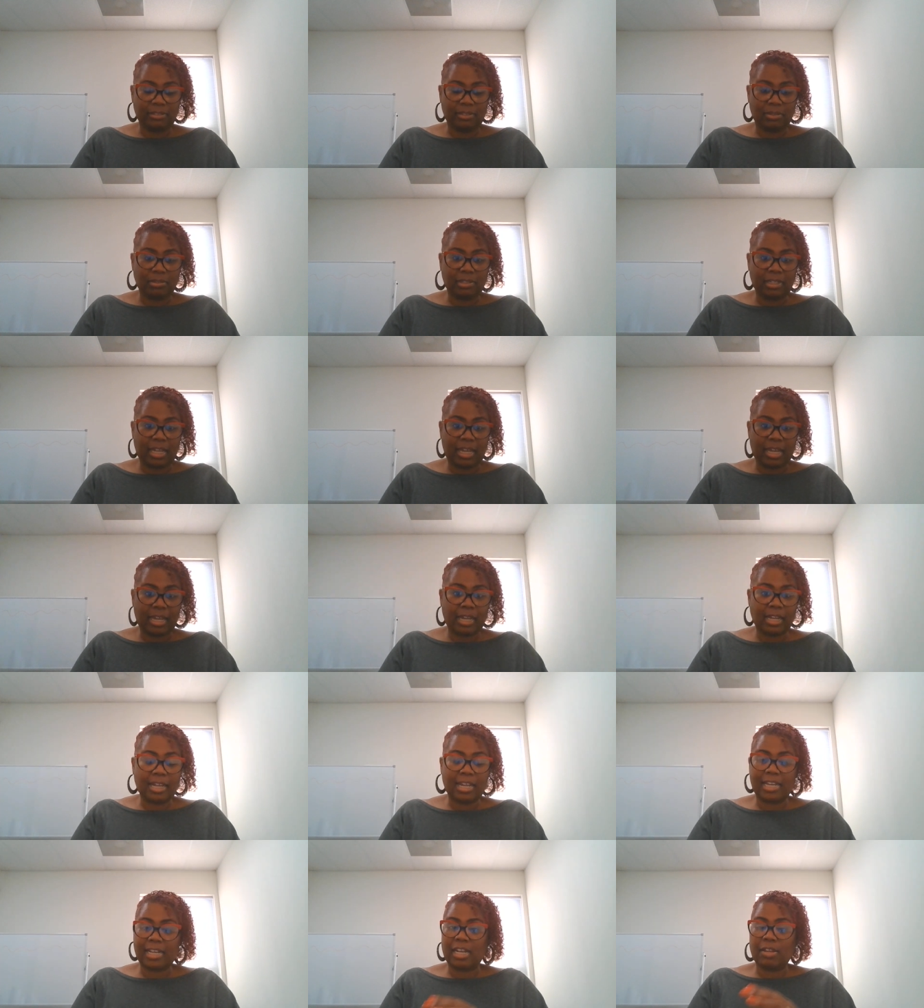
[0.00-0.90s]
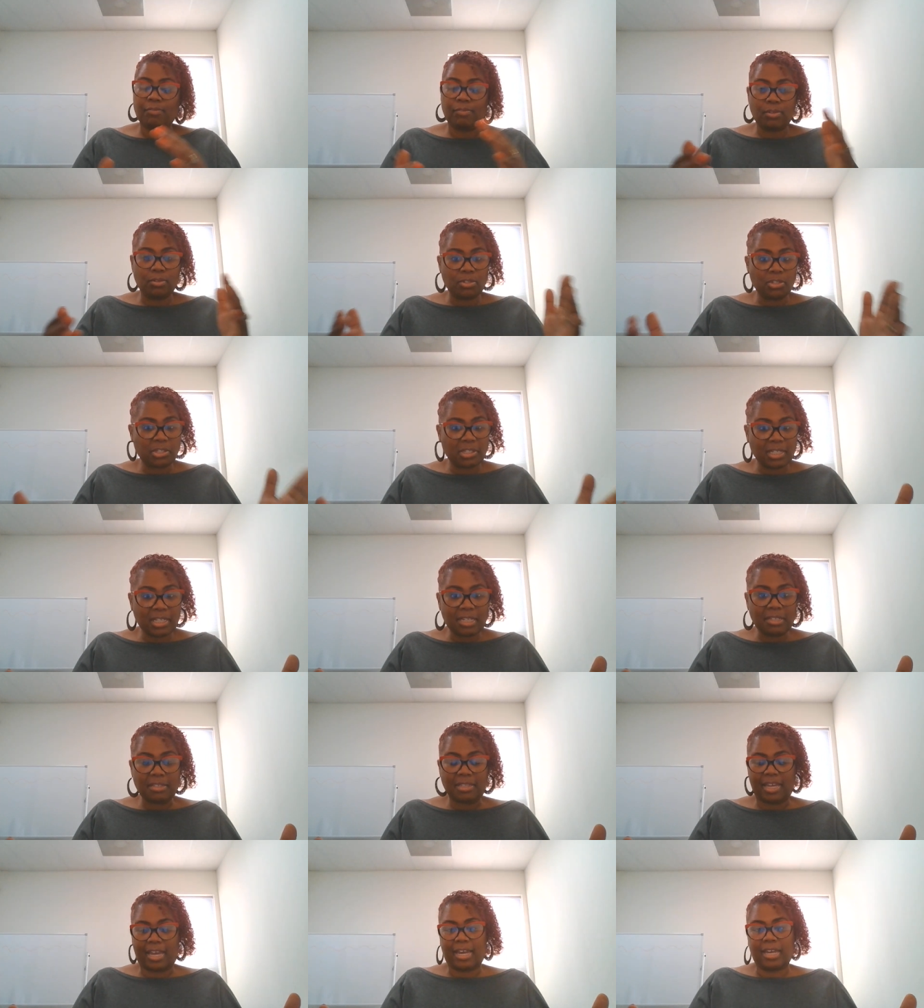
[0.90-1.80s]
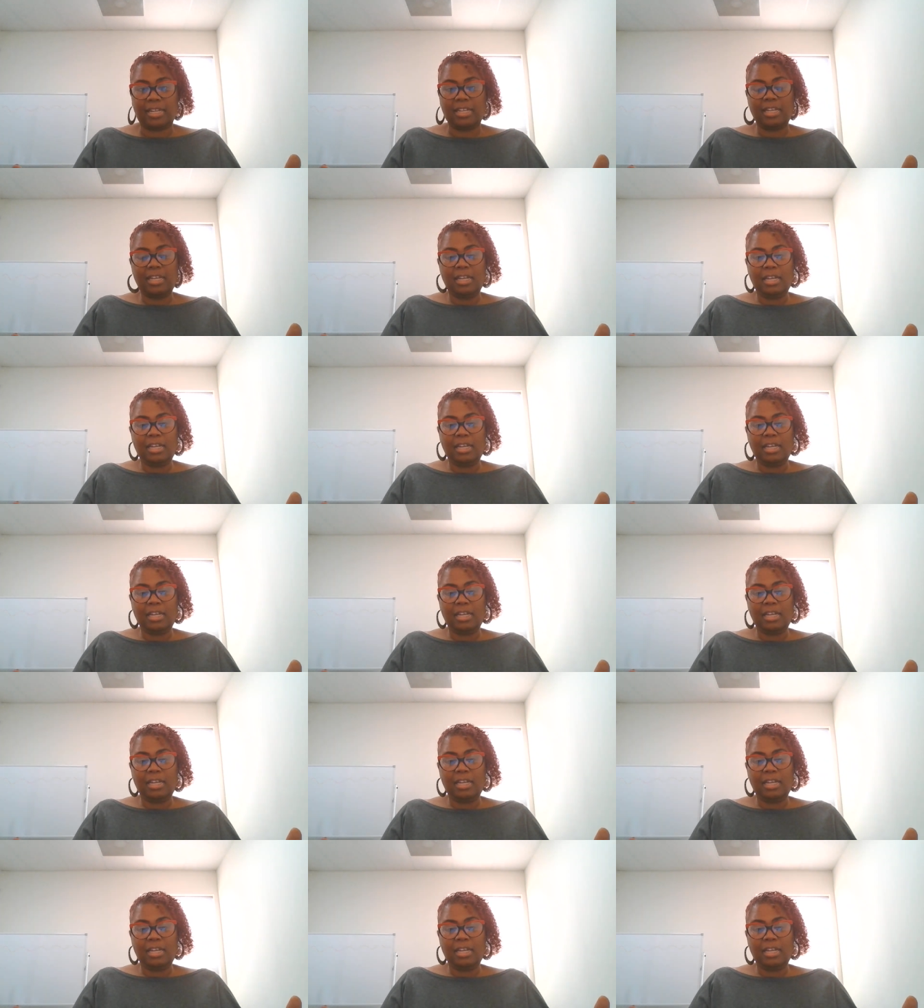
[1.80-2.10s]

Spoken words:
Okay. And if you see that,